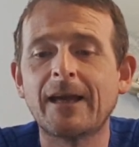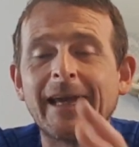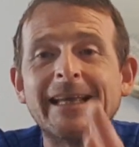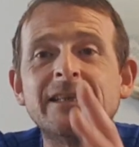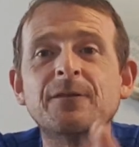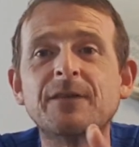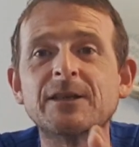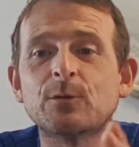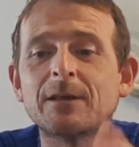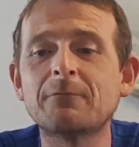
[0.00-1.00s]

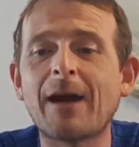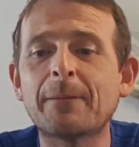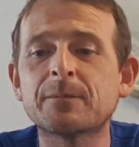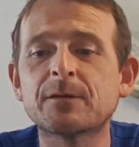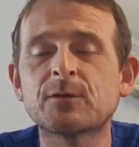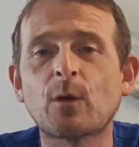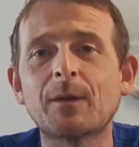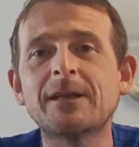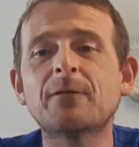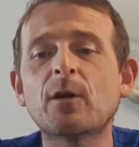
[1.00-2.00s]
individually wrapped. So
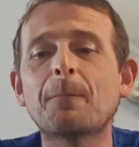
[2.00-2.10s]
when you've got a